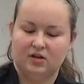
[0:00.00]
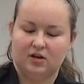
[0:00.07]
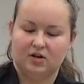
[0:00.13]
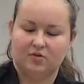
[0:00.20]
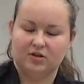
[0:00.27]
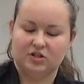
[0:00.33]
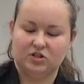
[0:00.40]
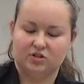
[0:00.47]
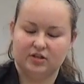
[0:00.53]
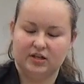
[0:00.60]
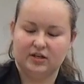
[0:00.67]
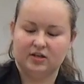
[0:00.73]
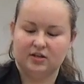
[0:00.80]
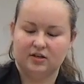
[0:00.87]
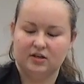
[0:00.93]

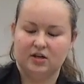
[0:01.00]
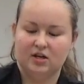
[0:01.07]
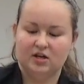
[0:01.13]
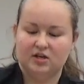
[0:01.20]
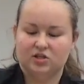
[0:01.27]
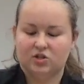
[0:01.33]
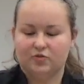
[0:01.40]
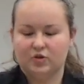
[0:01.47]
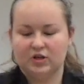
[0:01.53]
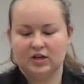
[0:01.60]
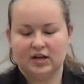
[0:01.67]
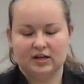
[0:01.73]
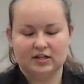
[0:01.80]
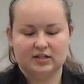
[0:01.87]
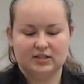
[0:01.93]
originally. So if you can
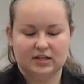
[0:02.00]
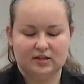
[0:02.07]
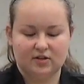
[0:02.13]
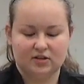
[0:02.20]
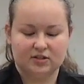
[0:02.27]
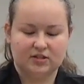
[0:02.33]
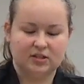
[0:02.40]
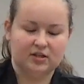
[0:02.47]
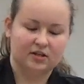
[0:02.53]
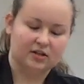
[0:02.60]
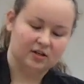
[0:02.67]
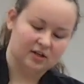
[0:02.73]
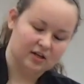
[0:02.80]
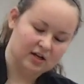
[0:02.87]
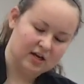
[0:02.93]
kind of see, there's
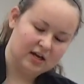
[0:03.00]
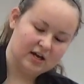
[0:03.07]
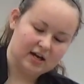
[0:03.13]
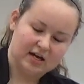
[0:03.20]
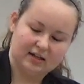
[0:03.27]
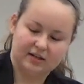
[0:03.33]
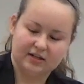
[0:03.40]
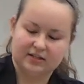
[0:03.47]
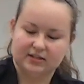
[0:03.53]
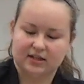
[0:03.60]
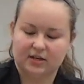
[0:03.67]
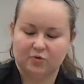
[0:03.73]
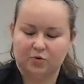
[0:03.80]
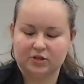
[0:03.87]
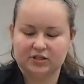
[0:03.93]
at least
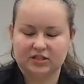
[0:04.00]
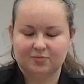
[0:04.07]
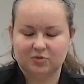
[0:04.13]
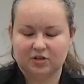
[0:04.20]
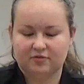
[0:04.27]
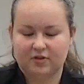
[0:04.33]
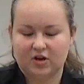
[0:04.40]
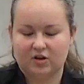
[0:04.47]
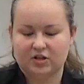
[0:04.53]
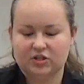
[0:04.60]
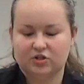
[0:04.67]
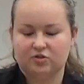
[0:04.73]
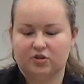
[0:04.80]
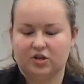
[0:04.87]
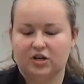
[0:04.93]
like 1 subject flower as
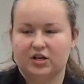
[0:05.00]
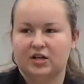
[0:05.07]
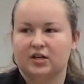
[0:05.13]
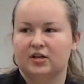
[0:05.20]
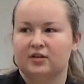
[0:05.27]
you look.